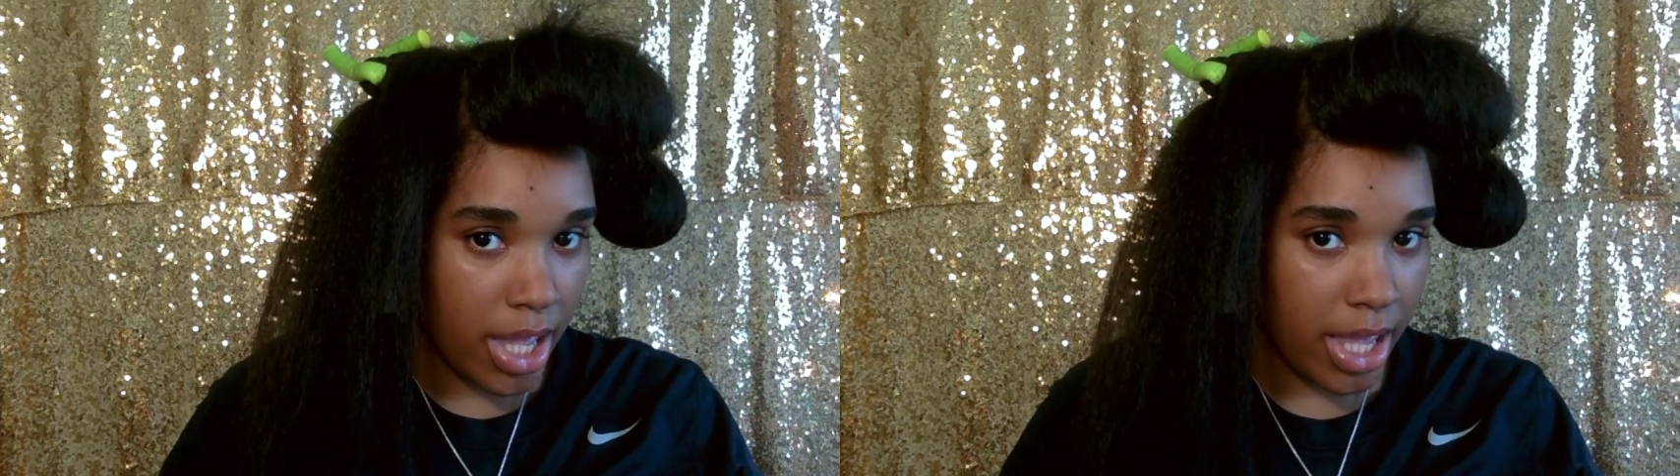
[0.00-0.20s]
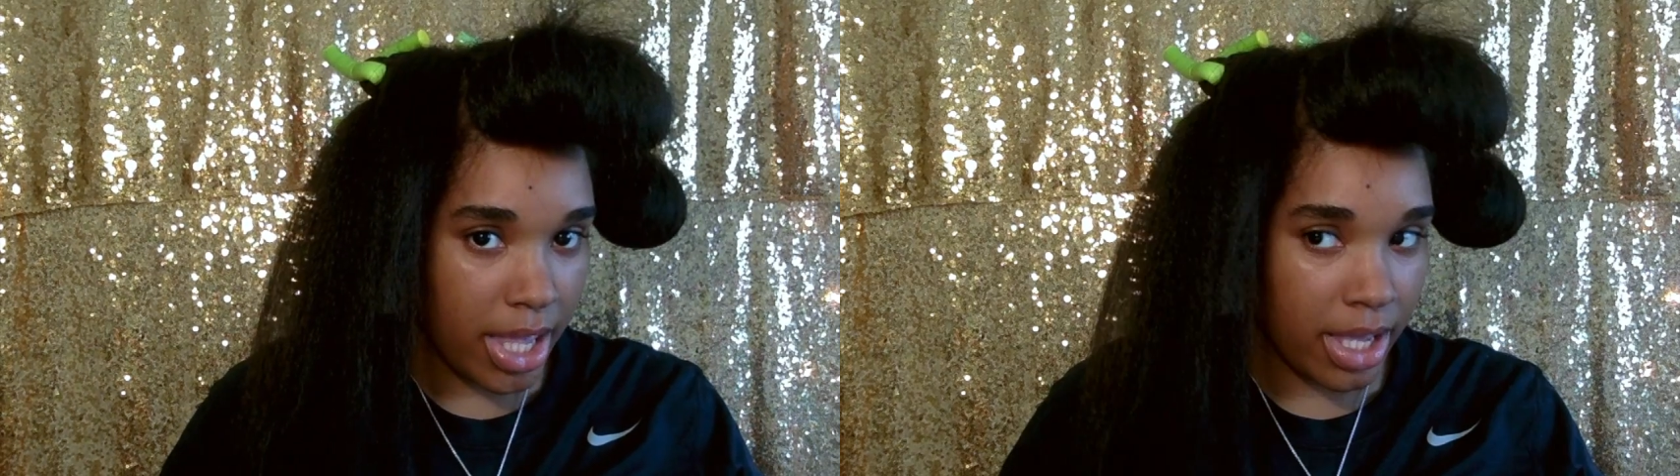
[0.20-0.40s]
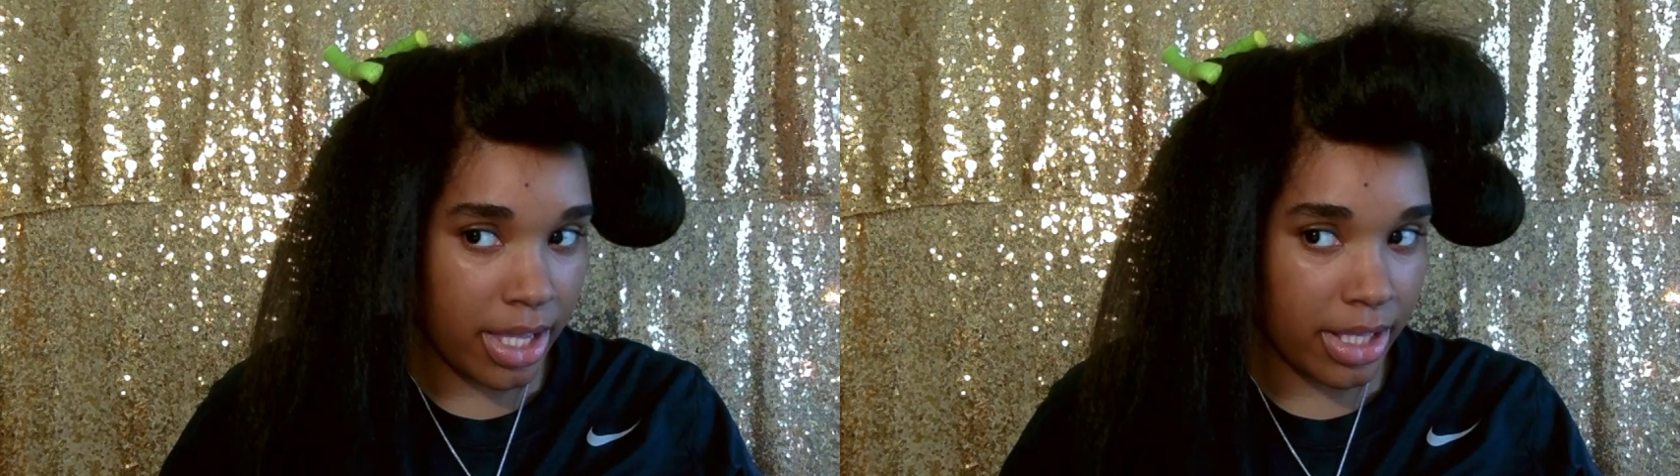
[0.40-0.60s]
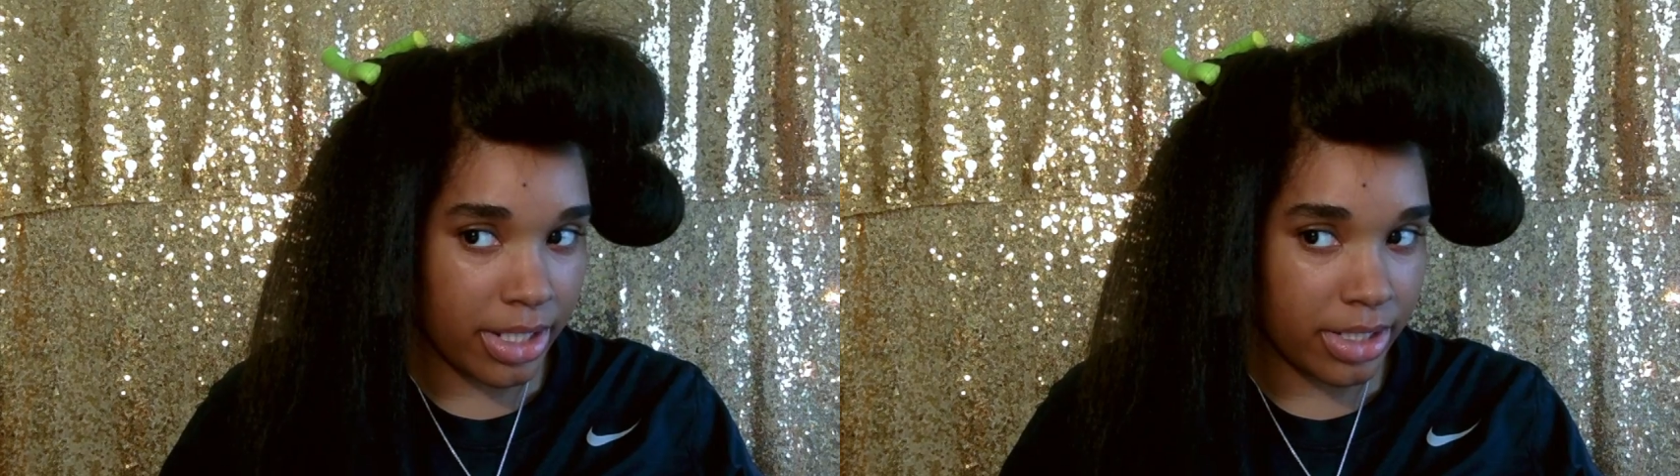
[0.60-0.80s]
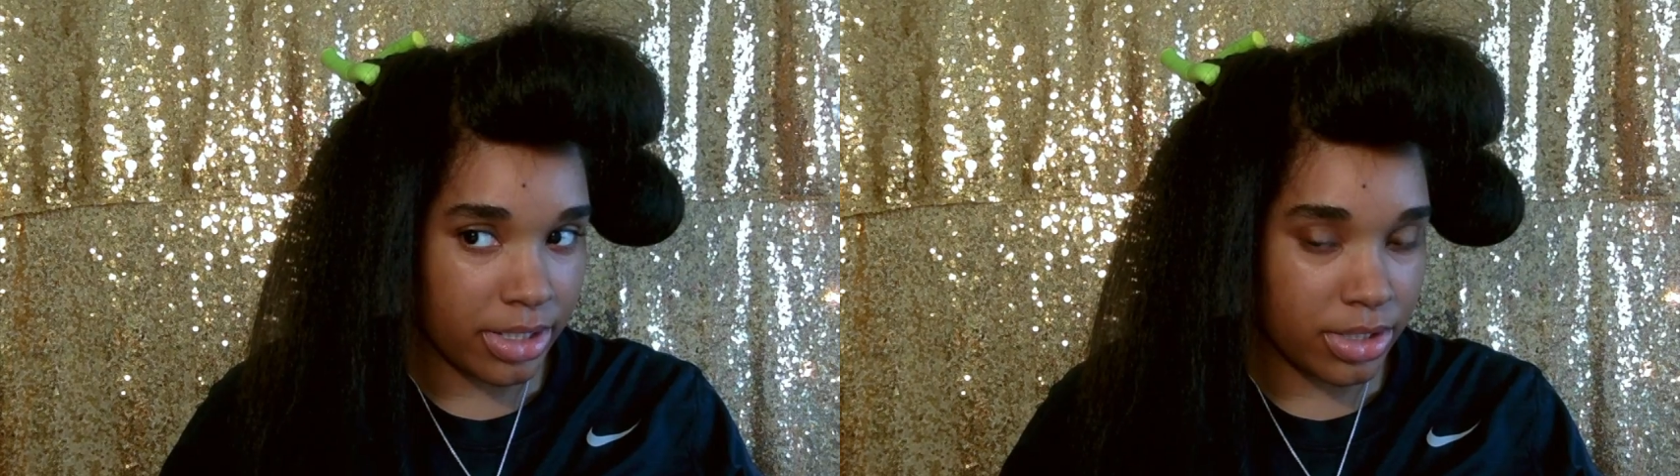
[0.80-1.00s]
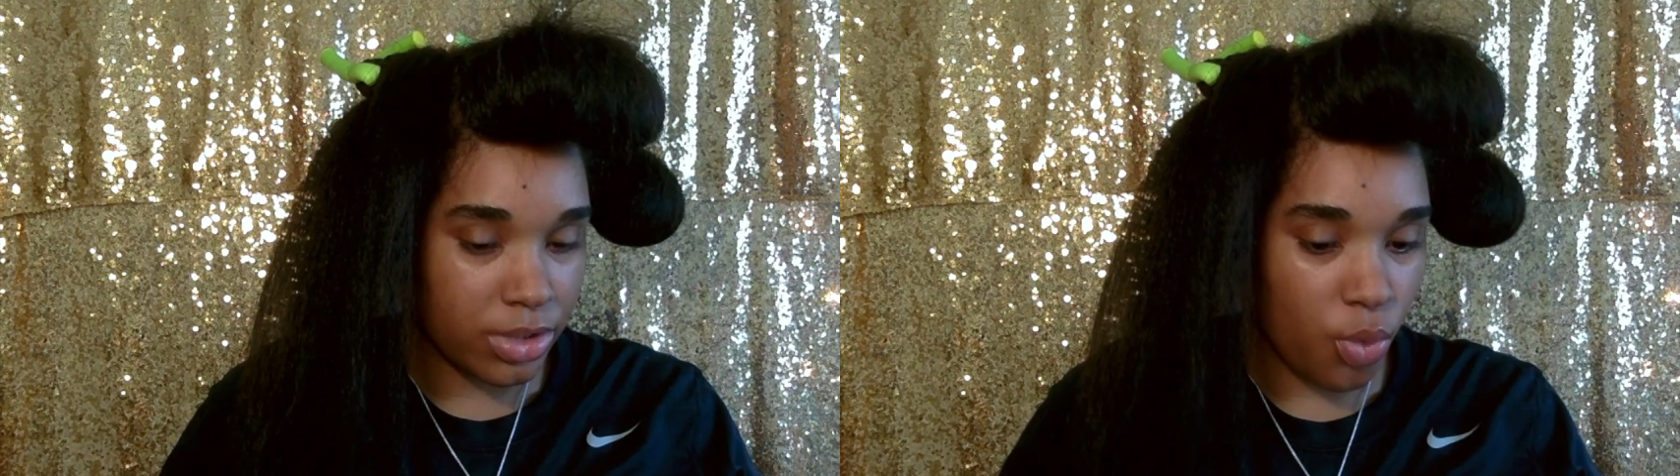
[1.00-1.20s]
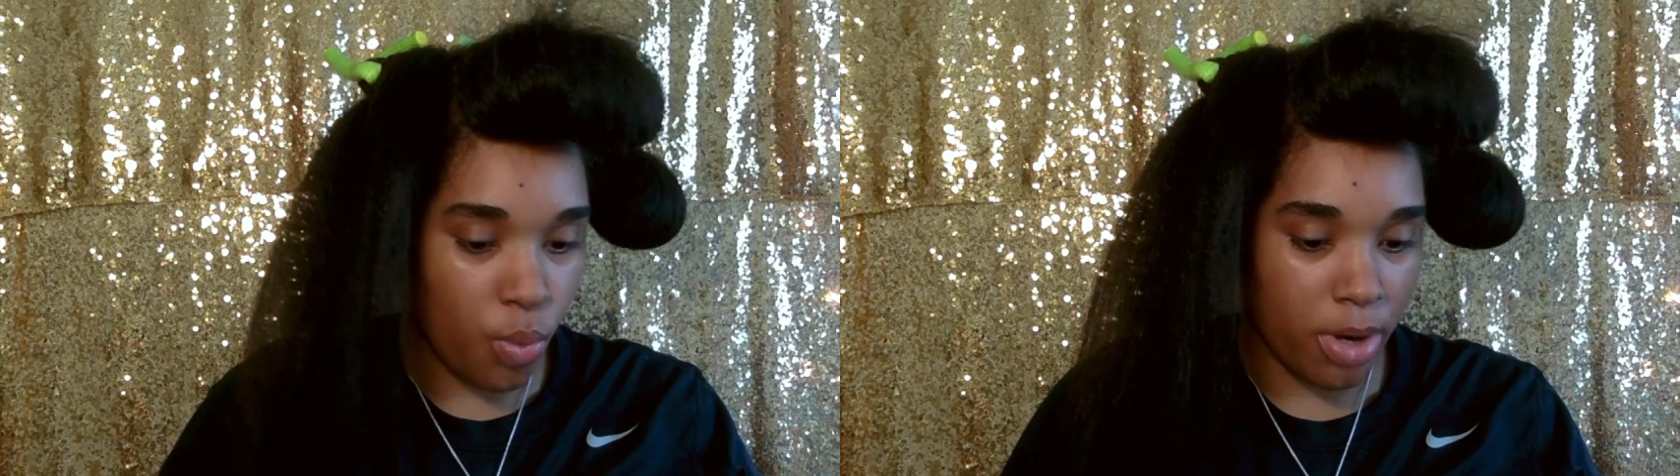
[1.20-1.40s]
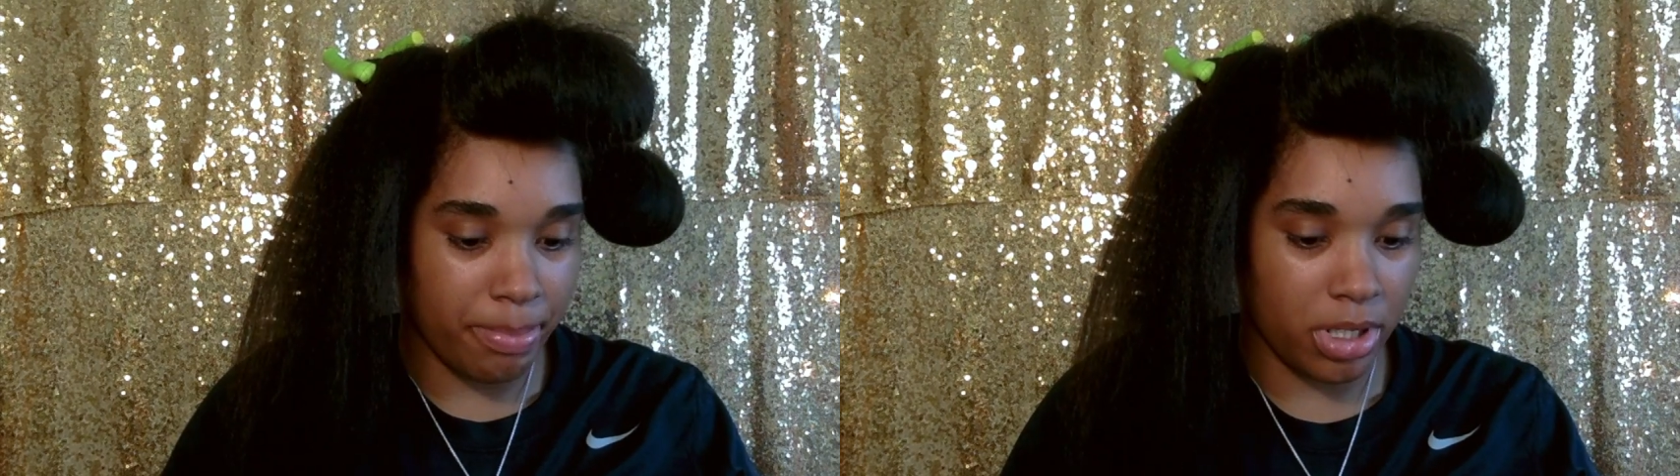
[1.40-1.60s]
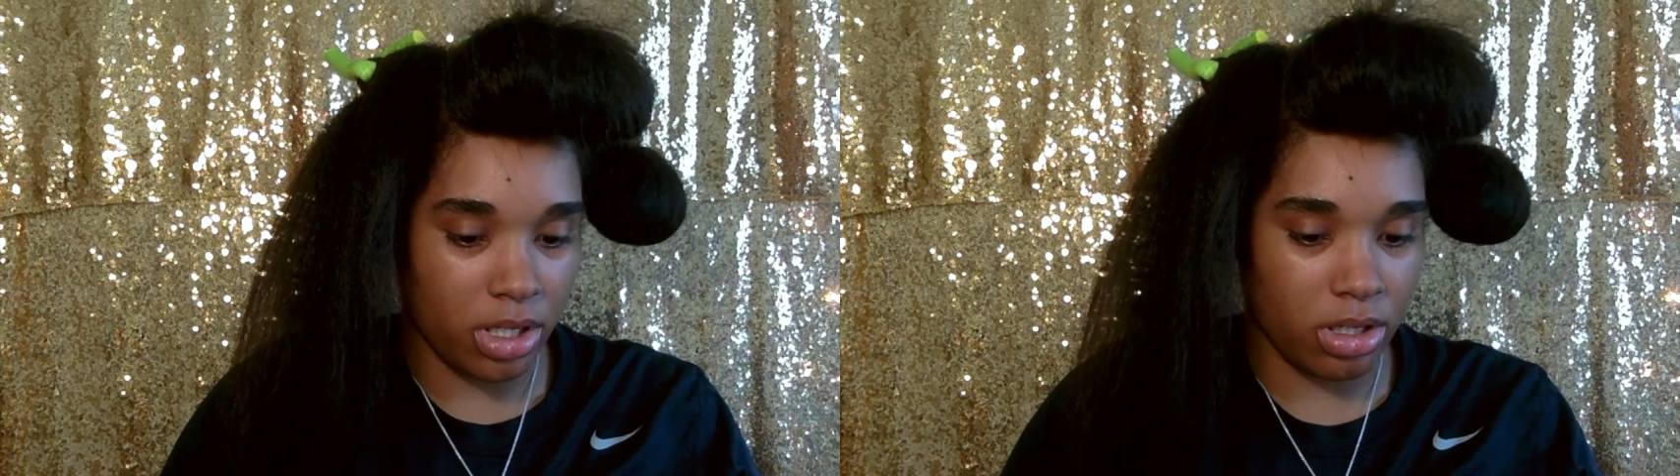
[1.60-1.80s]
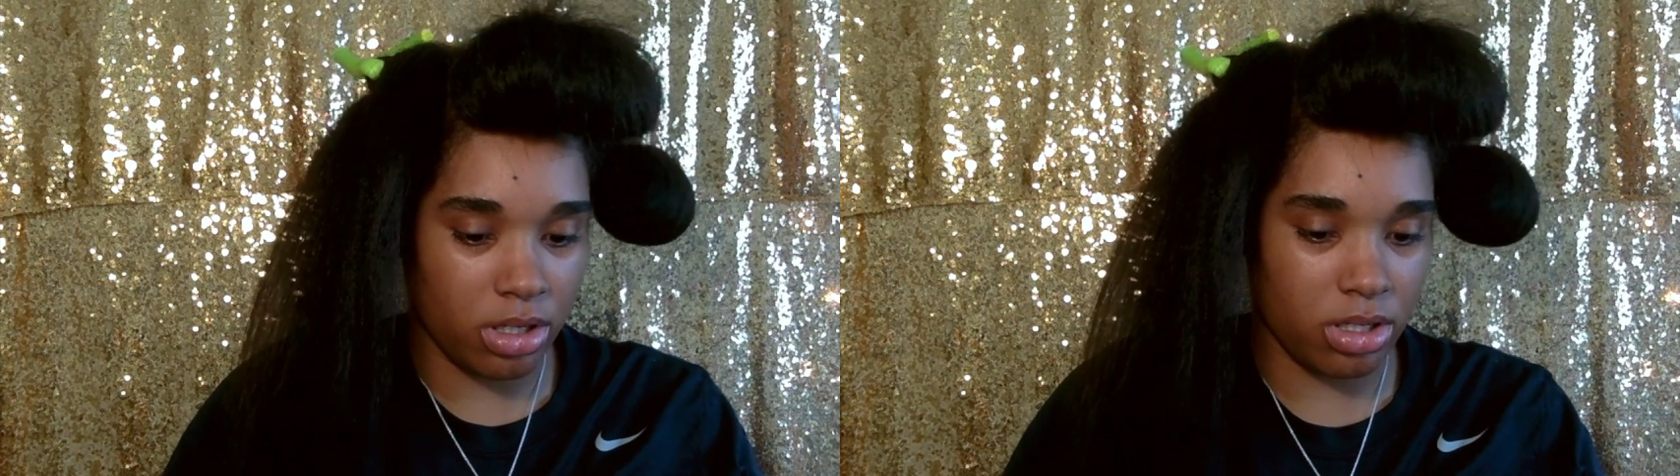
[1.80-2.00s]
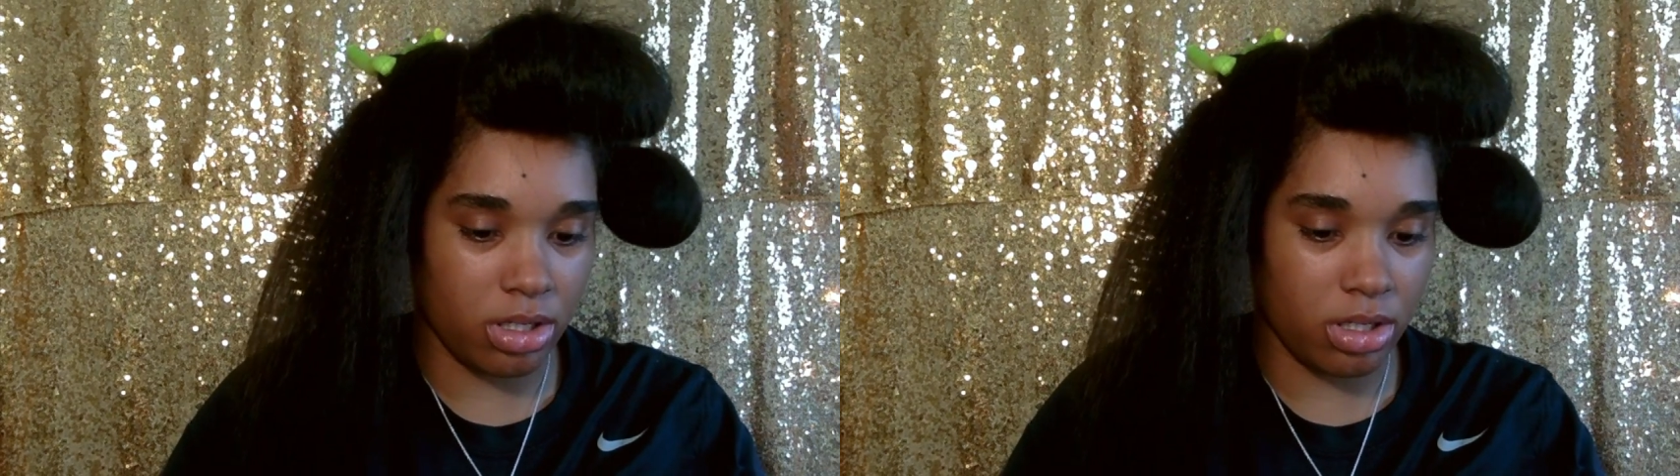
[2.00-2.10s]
and 1 pink.